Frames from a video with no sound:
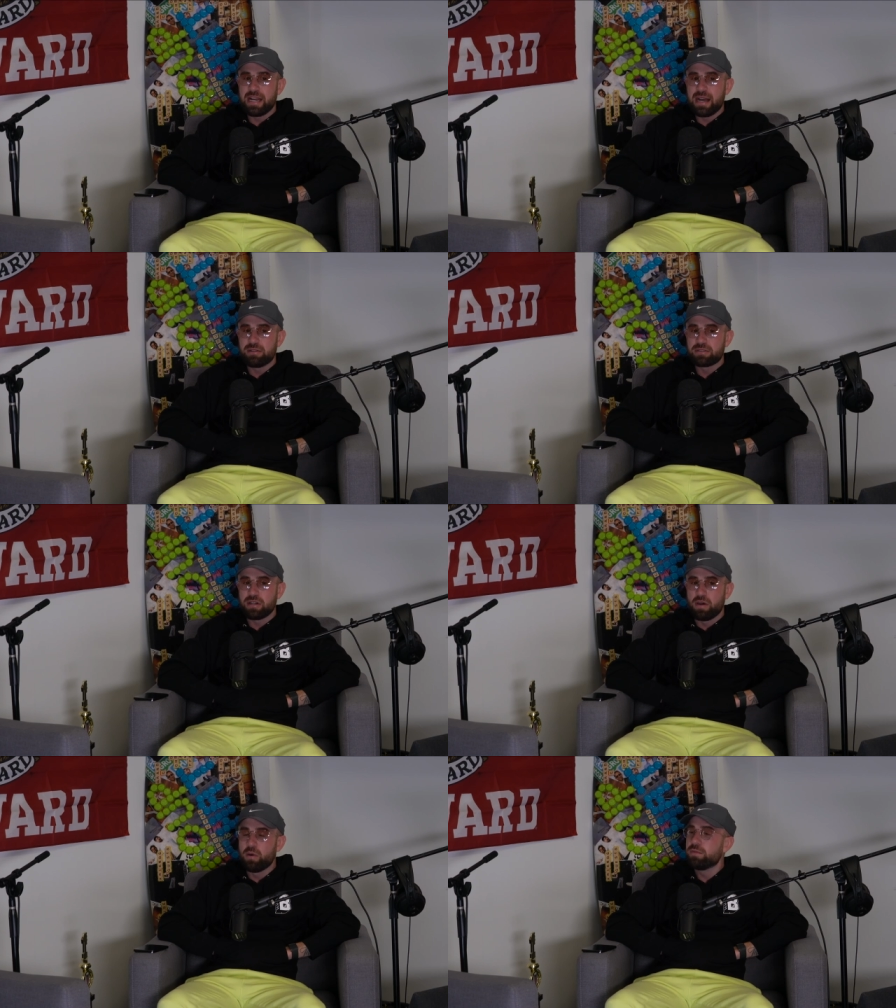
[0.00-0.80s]
out
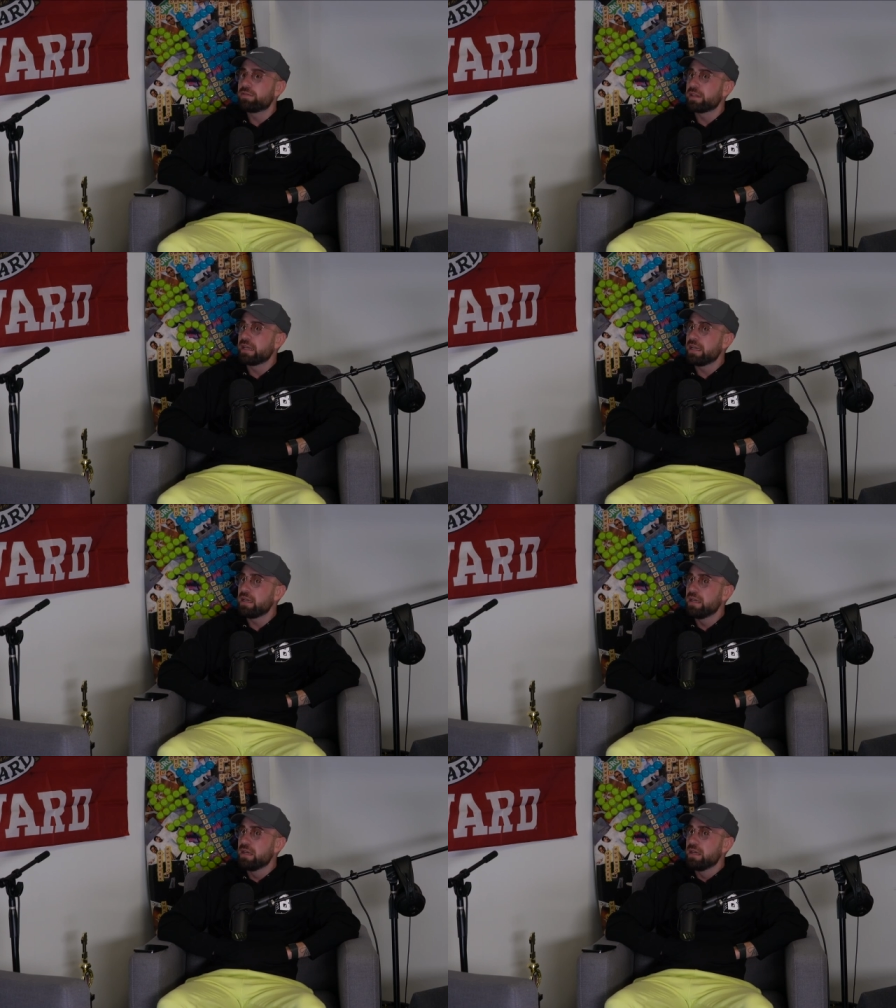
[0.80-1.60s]
to
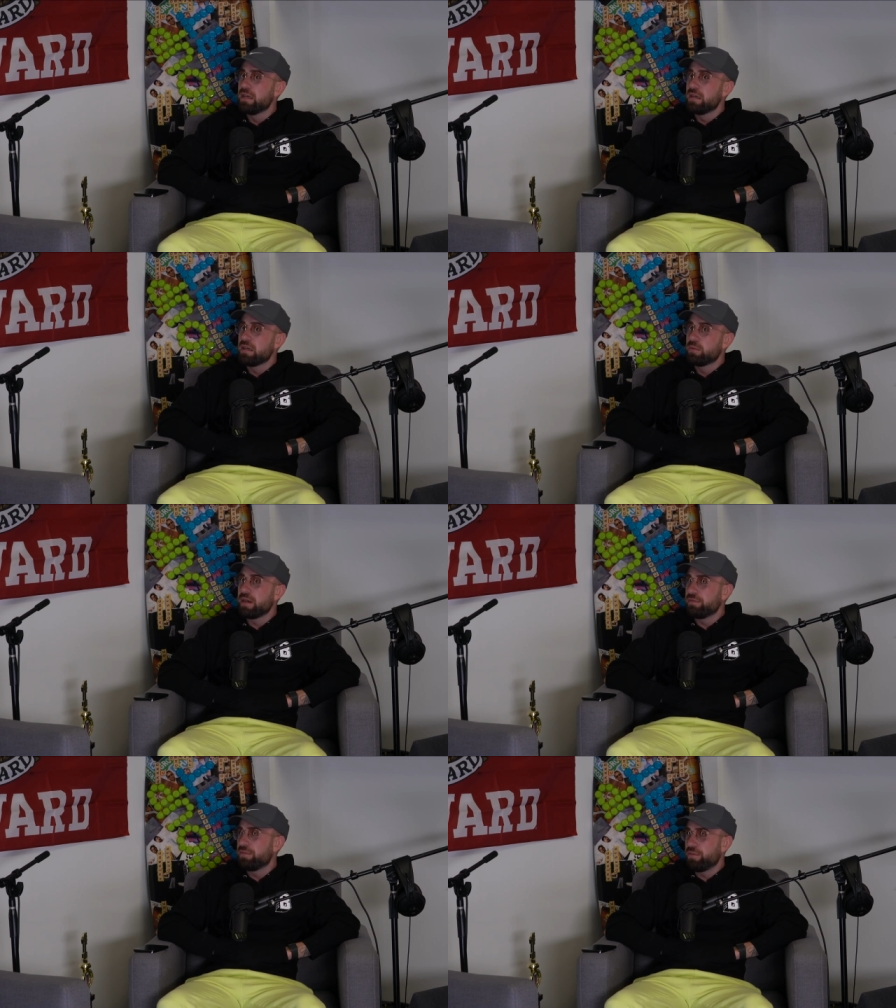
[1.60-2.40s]
hopefully, yeah.
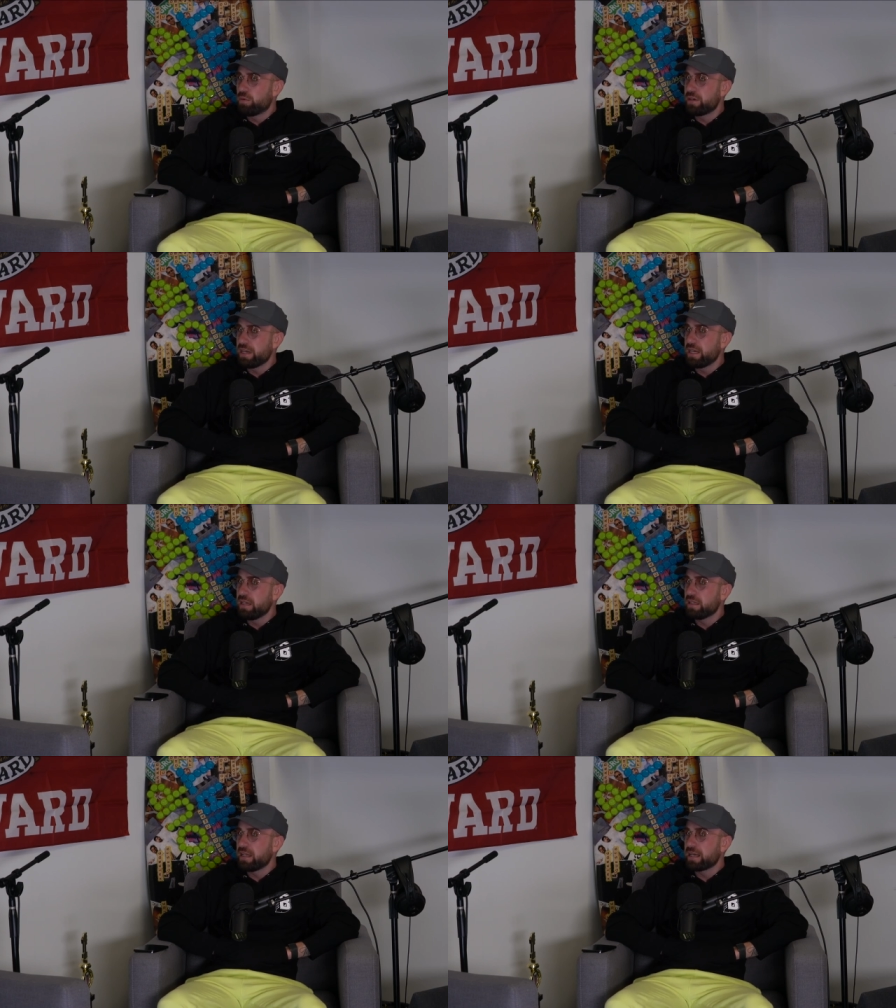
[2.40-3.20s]
when I'm
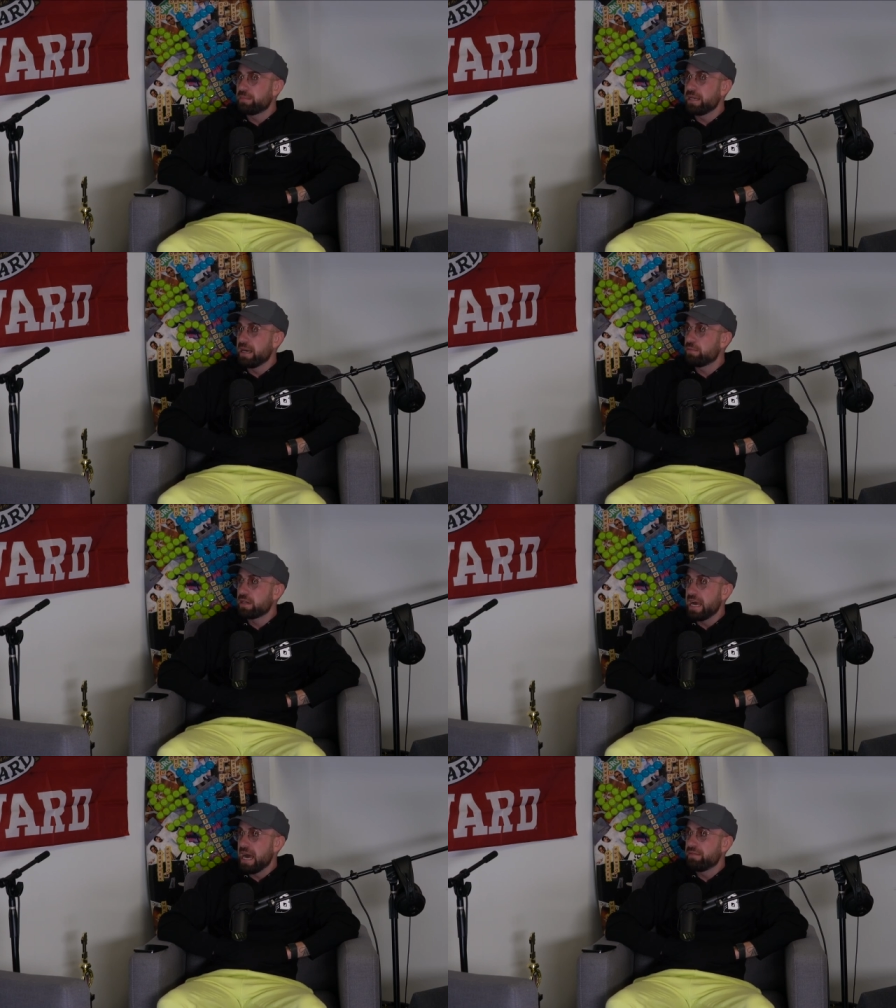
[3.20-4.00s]
40, like yeah. be able
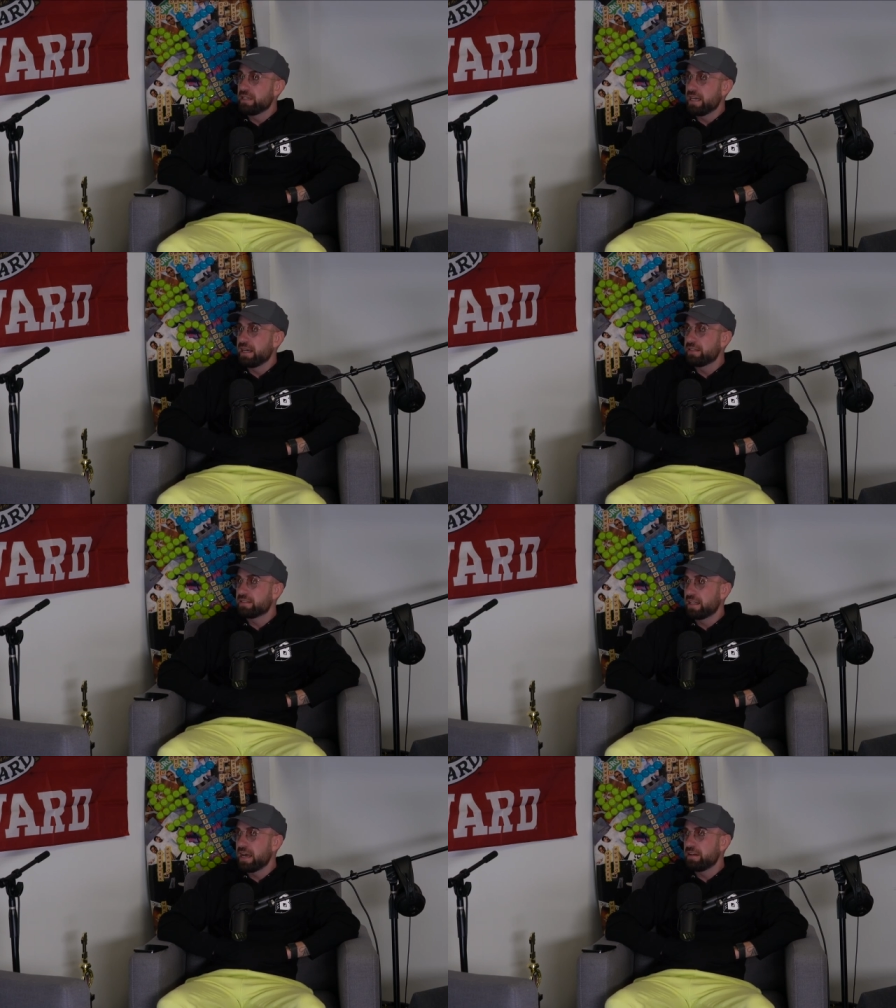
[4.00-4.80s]
to have a
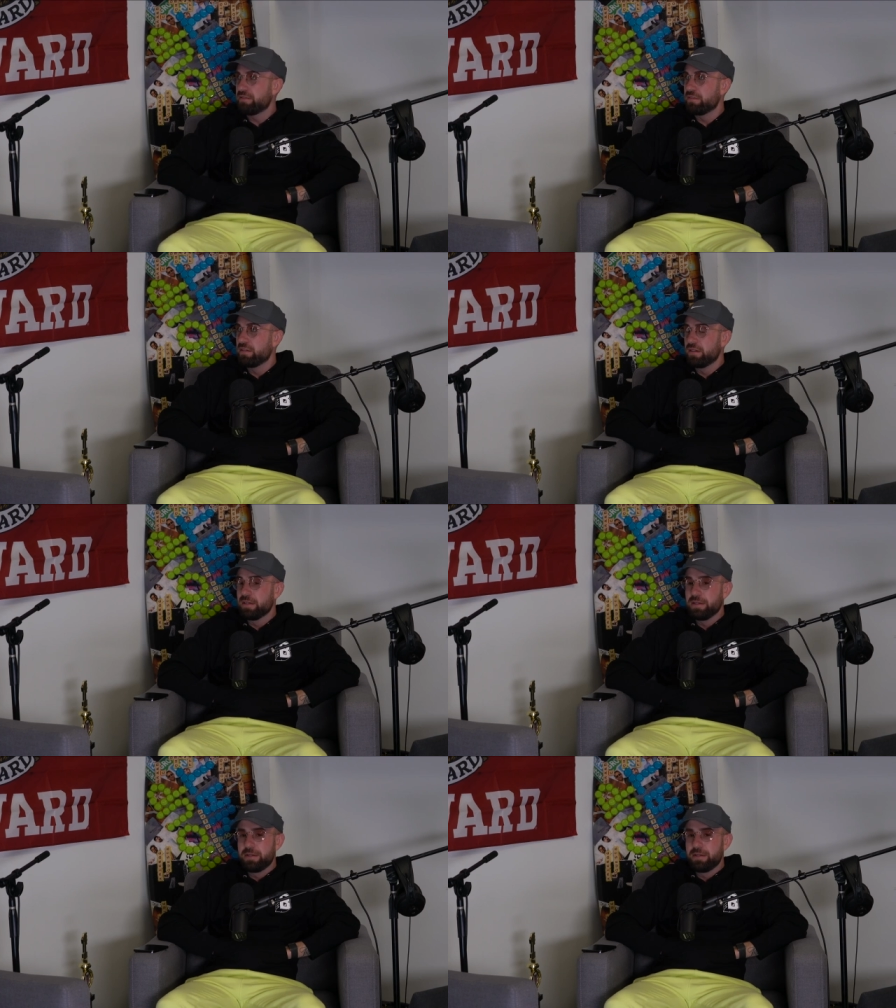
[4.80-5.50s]
nice life. Yeah.